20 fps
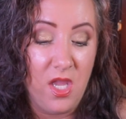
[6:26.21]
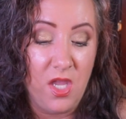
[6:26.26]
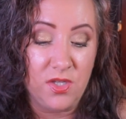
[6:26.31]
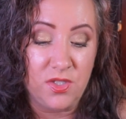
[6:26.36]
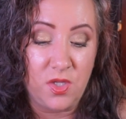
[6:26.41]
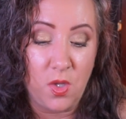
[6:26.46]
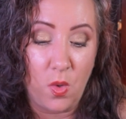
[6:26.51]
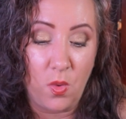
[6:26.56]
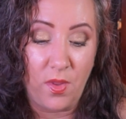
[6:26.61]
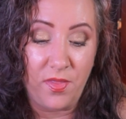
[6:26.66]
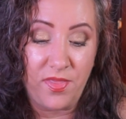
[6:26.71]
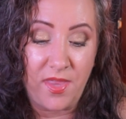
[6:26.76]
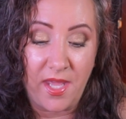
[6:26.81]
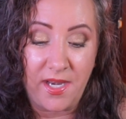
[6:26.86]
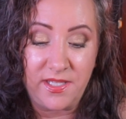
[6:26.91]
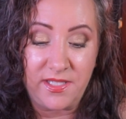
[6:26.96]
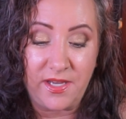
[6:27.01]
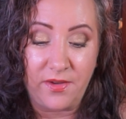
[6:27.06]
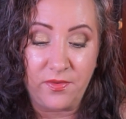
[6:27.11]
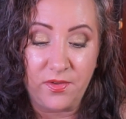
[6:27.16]
So that
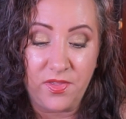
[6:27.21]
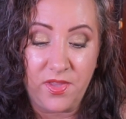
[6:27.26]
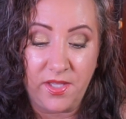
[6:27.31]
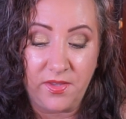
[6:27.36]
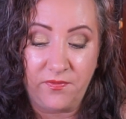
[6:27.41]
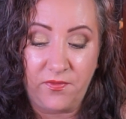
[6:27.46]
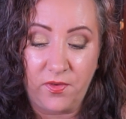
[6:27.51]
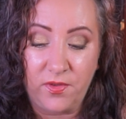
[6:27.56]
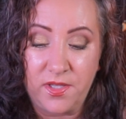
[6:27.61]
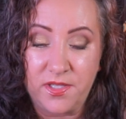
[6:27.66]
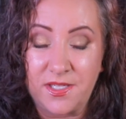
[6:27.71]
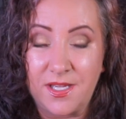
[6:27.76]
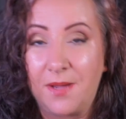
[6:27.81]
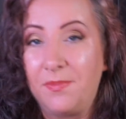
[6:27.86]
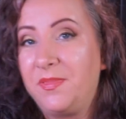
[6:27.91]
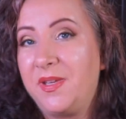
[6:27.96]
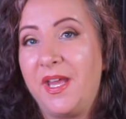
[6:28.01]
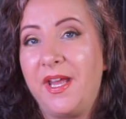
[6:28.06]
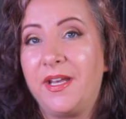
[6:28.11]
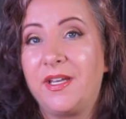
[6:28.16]
is everything for this
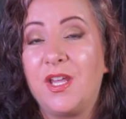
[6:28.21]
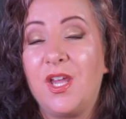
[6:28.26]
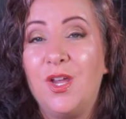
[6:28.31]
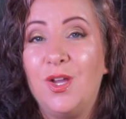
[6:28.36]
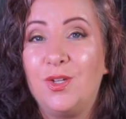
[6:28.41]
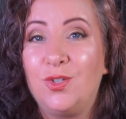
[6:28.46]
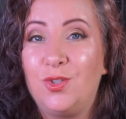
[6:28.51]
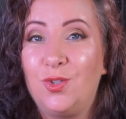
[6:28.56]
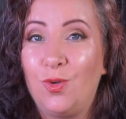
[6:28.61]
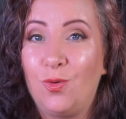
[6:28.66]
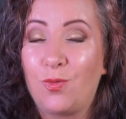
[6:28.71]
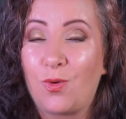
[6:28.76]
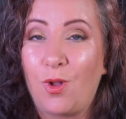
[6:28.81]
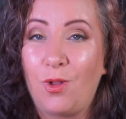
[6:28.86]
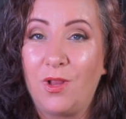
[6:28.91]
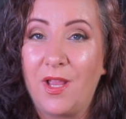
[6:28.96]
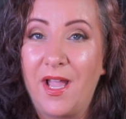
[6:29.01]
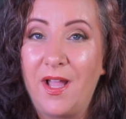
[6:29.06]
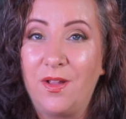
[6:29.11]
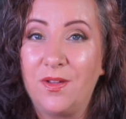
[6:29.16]
update: two
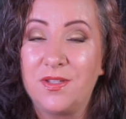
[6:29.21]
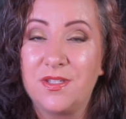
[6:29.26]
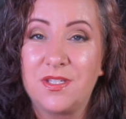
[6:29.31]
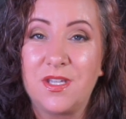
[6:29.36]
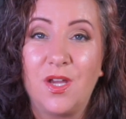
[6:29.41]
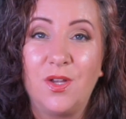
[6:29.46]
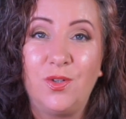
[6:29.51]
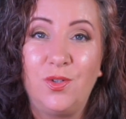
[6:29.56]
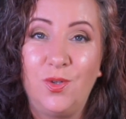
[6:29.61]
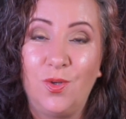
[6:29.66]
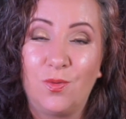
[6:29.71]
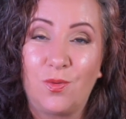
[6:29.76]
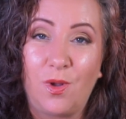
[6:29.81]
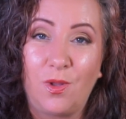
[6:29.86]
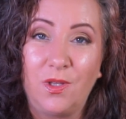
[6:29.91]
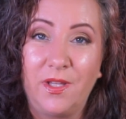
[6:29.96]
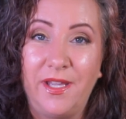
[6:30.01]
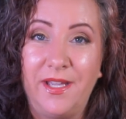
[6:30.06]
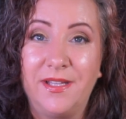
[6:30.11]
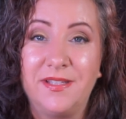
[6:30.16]
rollouts, two
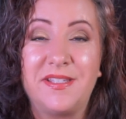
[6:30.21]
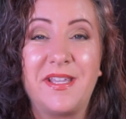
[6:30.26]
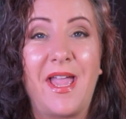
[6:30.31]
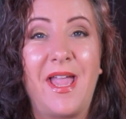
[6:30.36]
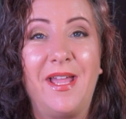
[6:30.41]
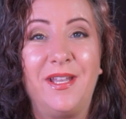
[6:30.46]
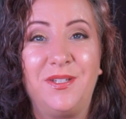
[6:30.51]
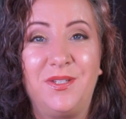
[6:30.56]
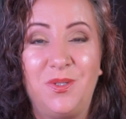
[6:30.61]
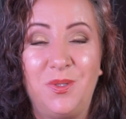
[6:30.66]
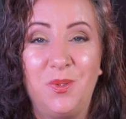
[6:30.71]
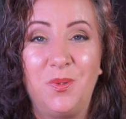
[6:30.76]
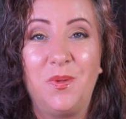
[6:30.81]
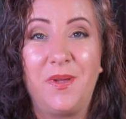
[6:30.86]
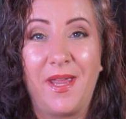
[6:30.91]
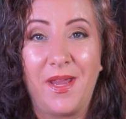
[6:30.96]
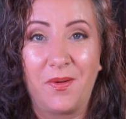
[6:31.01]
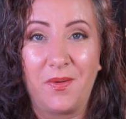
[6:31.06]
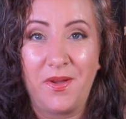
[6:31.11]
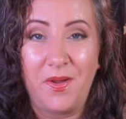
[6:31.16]
roll-ins, and two
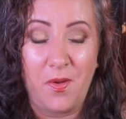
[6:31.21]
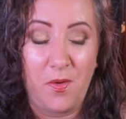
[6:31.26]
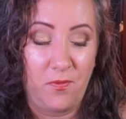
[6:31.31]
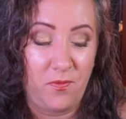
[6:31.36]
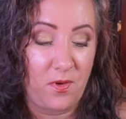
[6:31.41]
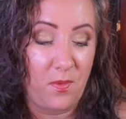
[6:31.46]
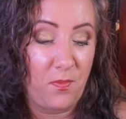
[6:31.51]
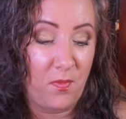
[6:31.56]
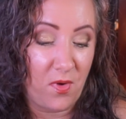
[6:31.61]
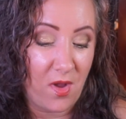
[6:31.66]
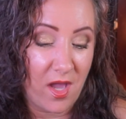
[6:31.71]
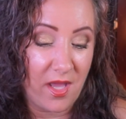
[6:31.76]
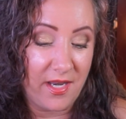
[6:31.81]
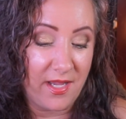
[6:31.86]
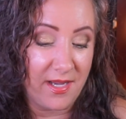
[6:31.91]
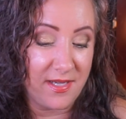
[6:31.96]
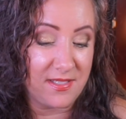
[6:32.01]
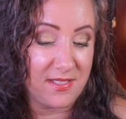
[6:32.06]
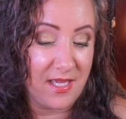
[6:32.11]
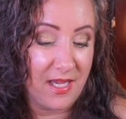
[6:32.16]
carryover
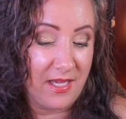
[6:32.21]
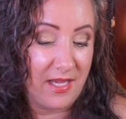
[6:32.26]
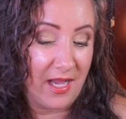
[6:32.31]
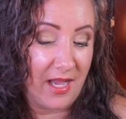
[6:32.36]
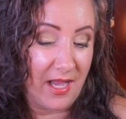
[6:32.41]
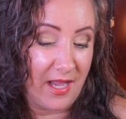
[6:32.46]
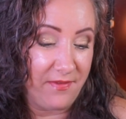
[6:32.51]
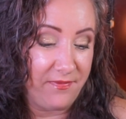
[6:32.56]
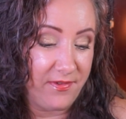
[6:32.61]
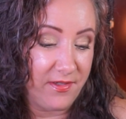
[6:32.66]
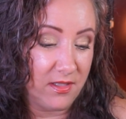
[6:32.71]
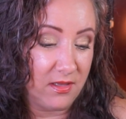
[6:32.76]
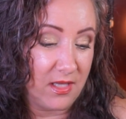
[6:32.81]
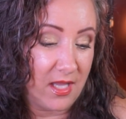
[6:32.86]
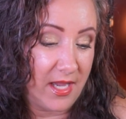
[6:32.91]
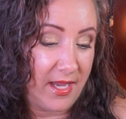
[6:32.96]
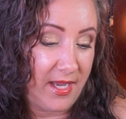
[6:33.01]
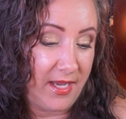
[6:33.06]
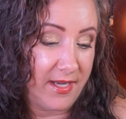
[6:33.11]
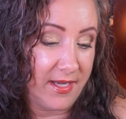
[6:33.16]
products. I feel
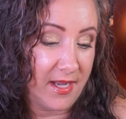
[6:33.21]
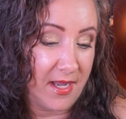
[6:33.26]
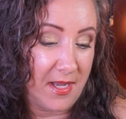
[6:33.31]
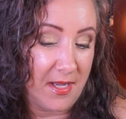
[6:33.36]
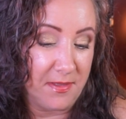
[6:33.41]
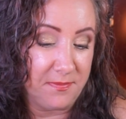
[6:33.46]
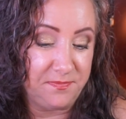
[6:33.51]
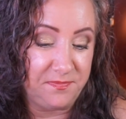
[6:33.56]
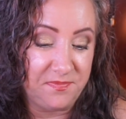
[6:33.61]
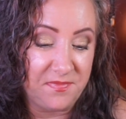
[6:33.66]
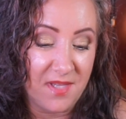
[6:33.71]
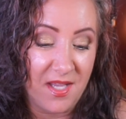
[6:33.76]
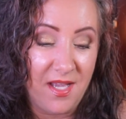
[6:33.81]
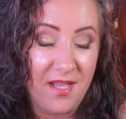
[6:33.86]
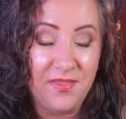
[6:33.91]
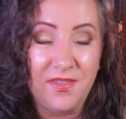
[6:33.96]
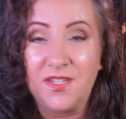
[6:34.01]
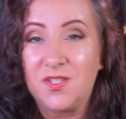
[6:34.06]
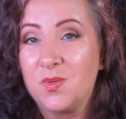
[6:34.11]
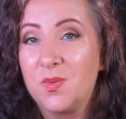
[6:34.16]
like um,
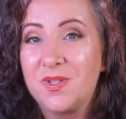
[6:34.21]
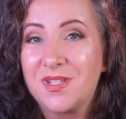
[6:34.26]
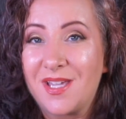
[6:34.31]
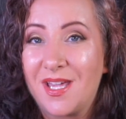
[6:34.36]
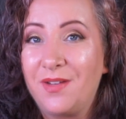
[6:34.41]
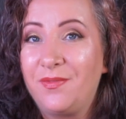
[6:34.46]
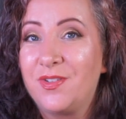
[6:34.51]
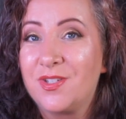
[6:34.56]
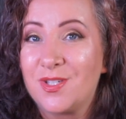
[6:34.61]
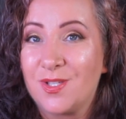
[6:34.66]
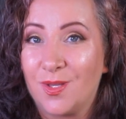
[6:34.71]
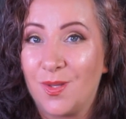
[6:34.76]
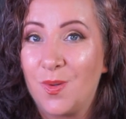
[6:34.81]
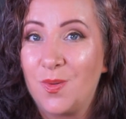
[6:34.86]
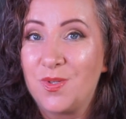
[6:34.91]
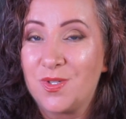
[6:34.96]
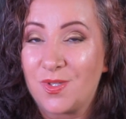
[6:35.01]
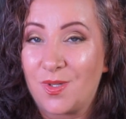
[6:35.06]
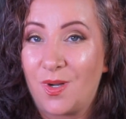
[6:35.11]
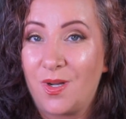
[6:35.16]
this was kind of a slow
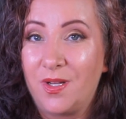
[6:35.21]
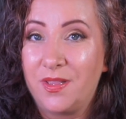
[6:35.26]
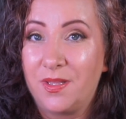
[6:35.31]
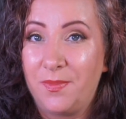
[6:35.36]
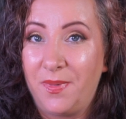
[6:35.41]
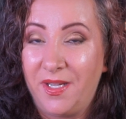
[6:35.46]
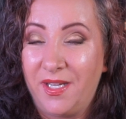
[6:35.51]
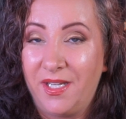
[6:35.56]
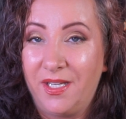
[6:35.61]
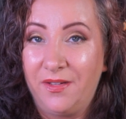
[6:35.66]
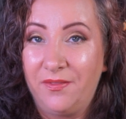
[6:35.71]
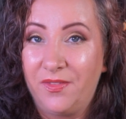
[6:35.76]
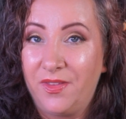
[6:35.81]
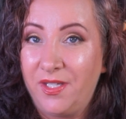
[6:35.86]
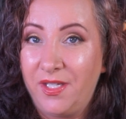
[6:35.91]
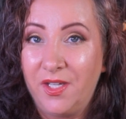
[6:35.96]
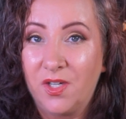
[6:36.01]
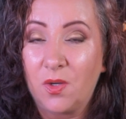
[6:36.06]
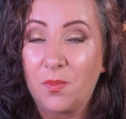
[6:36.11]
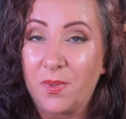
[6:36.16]
start in the beginning of the
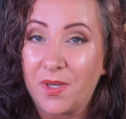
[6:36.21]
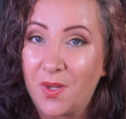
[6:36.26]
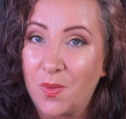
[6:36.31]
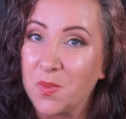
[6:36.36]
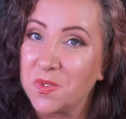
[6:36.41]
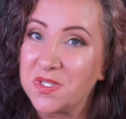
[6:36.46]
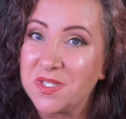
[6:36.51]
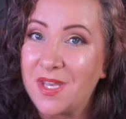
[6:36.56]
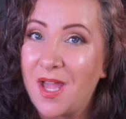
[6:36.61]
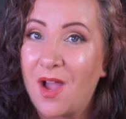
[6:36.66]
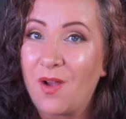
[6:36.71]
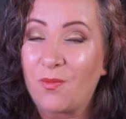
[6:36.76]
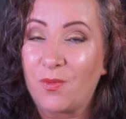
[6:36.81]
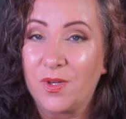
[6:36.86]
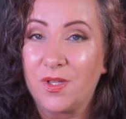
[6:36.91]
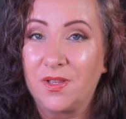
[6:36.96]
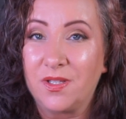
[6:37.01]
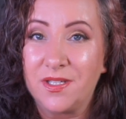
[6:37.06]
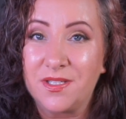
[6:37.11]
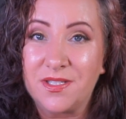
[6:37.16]
year, but I was not
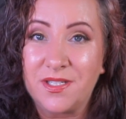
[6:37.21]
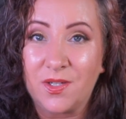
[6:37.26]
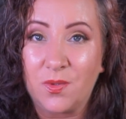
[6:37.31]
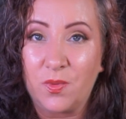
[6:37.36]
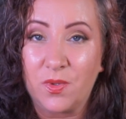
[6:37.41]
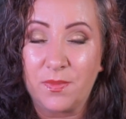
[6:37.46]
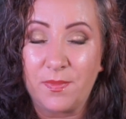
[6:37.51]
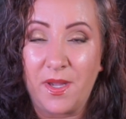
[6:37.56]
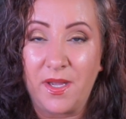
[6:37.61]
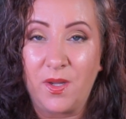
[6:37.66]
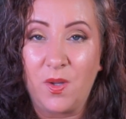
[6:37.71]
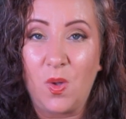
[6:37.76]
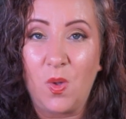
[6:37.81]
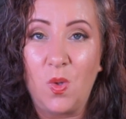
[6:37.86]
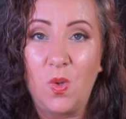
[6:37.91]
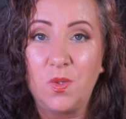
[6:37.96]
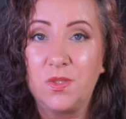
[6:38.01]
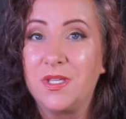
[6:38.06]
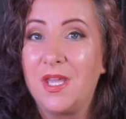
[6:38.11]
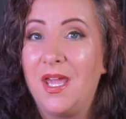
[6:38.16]
realistic with my
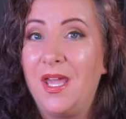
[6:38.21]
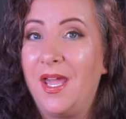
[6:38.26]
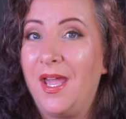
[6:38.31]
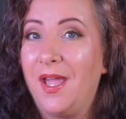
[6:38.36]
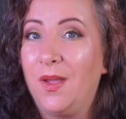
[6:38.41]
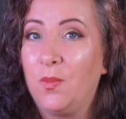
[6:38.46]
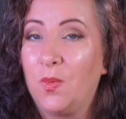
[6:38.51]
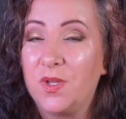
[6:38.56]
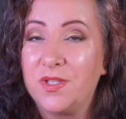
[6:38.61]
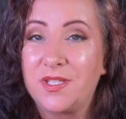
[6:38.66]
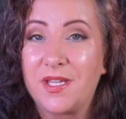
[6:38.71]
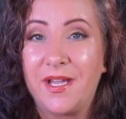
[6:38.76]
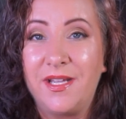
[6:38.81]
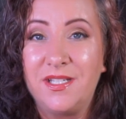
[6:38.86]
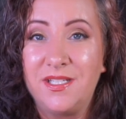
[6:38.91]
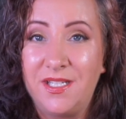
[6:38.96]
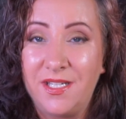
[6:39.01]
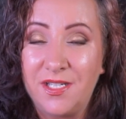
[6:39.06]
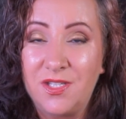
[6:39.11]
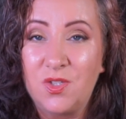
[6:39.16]
goals. And once I
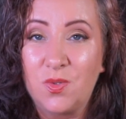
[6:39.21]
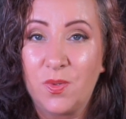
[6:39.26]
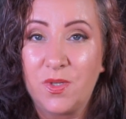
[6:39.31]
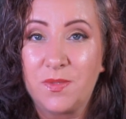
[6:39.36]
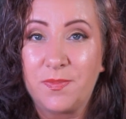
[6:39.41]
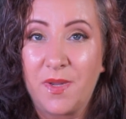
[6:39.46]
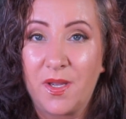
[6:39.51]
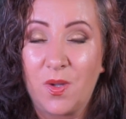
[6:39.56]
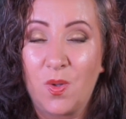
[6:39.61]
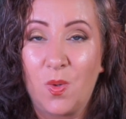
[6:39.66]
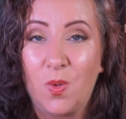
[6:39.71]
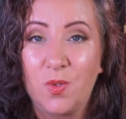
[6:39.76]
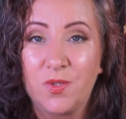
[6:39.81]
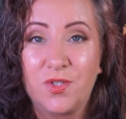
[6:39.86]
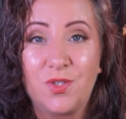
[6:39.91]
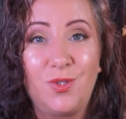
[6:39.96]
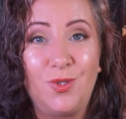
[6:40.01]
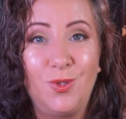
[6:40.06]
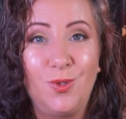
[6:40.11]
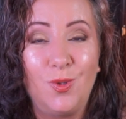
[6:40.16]
did switch my goals
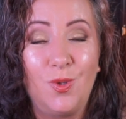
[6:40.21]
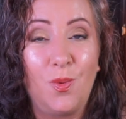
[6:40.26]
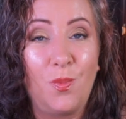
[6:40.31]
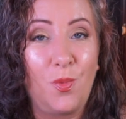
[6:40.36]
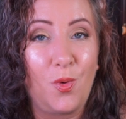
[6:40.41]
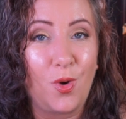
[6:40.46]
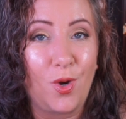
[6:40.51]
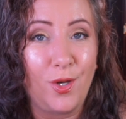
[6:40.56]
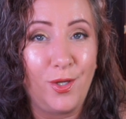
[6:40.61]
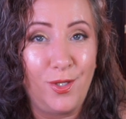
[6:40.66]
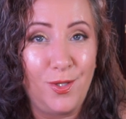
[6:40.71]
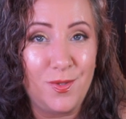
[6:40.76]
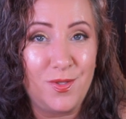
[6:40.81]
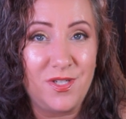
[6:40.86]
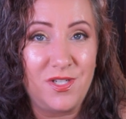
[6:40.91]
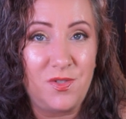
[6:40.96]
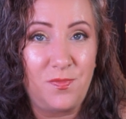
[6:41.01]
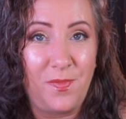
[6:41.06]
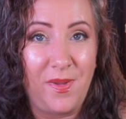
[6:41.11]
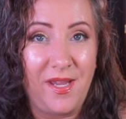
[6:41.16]
to more
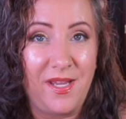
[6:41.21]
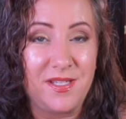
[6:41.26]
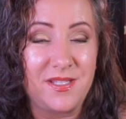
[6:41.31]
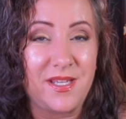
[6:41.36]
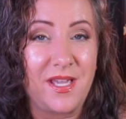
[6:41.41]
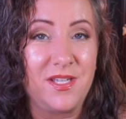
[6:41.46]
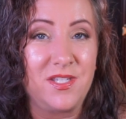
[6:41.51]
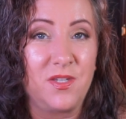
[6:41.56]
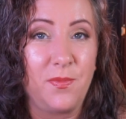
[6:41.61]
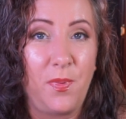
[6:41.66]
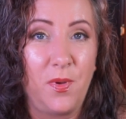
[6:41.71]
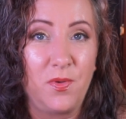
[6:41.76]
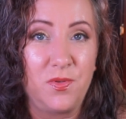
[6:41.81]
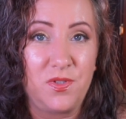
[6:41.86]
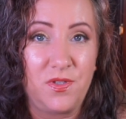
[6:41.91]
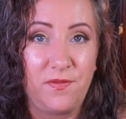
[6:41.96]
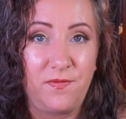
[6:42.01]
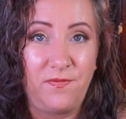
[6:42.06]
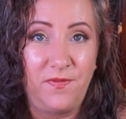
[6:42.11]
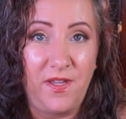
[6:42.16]
usage-based as
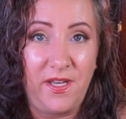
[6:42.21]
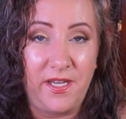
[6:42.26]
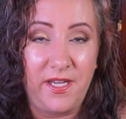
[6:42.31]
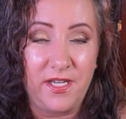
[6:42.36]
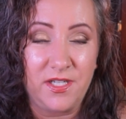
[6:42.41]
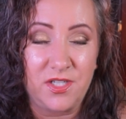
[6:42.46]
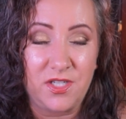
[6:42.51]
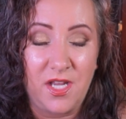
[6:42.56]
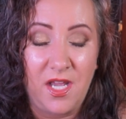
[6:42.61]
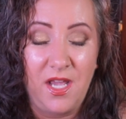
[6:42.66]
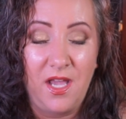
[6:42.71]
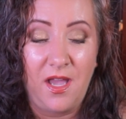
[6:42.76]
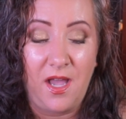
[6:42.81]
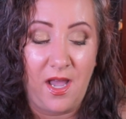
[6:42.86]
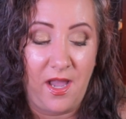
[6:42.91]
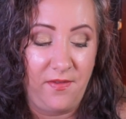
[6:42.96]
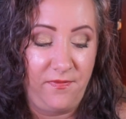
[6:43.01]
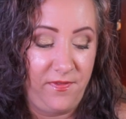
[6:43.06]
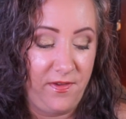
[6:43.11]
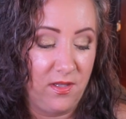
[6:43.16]
opposed to finish,
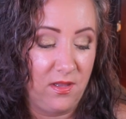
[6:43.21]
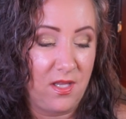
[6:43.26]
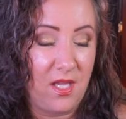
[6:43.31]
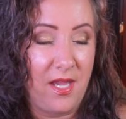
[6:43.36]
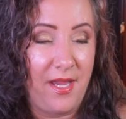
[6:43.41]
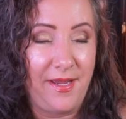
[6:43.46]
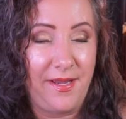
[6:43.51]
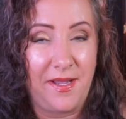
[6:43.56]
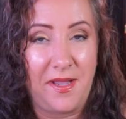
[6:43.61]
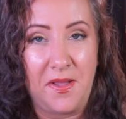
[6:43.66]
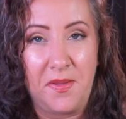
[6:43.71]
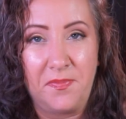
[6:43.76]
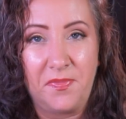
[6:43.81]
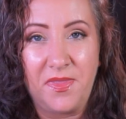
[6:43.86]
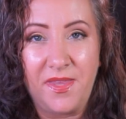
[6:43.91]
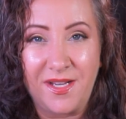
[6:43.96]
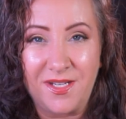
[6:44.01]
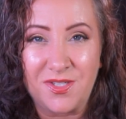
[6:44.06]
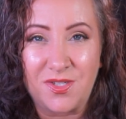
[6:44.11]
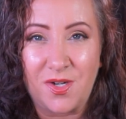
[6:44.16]
I feel like um,
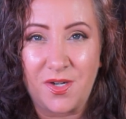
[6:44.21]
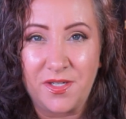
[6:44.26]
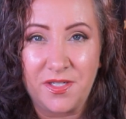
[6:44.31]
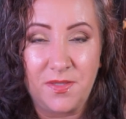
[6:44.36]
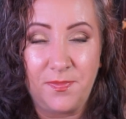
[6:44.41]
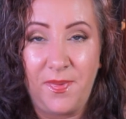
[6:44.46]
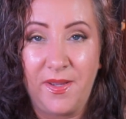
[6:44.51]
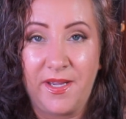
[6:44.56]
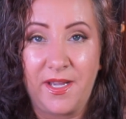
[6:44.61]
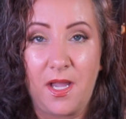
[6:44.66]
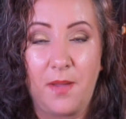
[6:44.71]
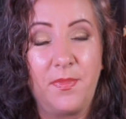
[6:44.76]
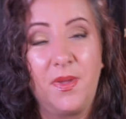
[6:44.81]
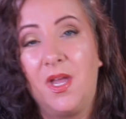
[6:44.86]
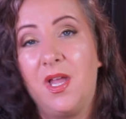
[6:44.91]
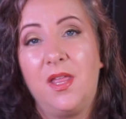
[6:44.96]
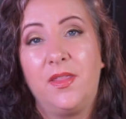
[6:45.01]
things started to pick up.